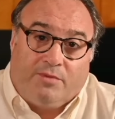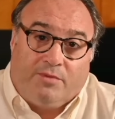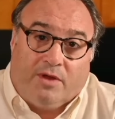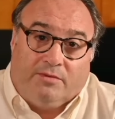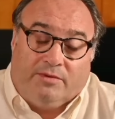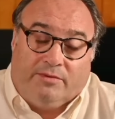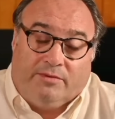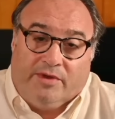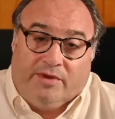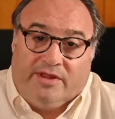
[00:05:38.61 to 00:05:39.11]

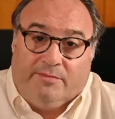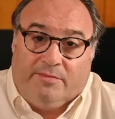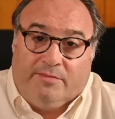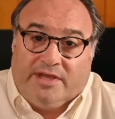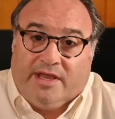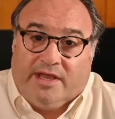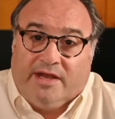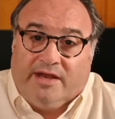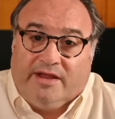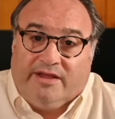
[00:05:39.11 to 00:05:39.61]
probably the
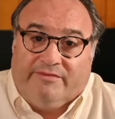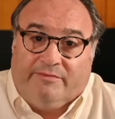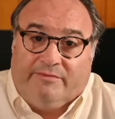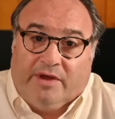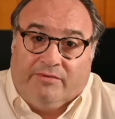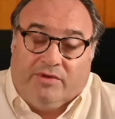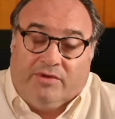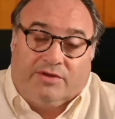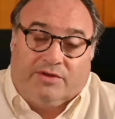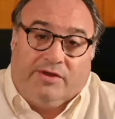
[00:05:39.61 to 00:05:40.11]
beginning of
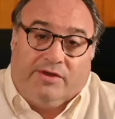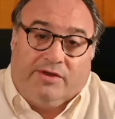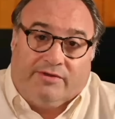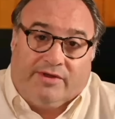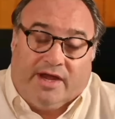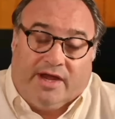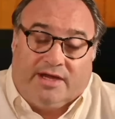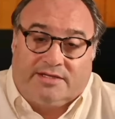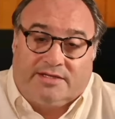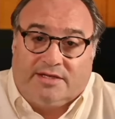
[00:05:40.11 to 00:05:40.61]
my real
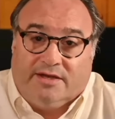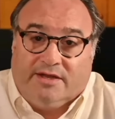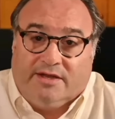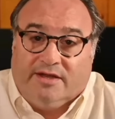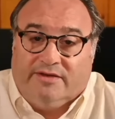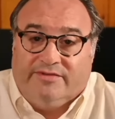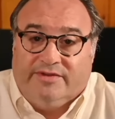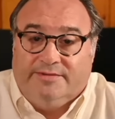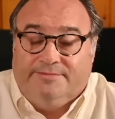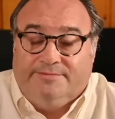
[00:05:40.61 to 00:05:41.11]
curiosity of